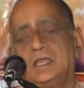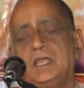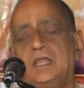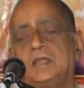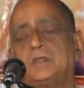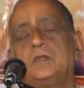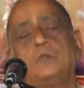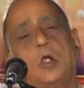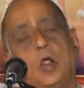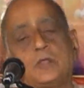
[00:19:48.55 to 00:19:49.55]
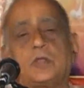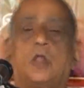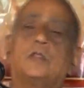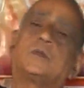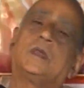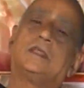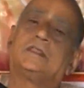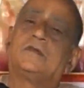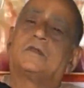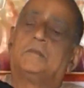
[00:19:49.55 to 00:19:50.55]
He doesn't want also
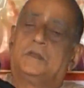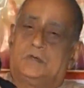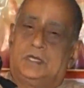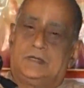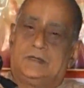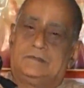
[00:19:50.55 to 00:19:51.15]
anything from the world.